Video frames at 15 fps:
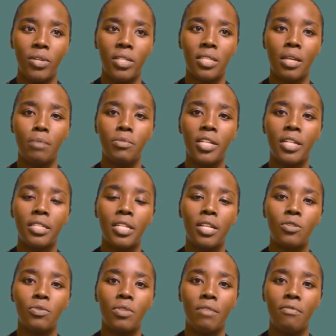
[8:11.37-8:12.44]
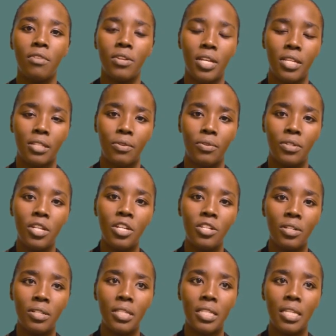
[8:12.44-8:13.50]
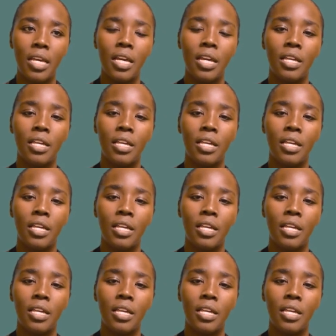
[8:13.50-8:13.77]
when subjected to the various conditions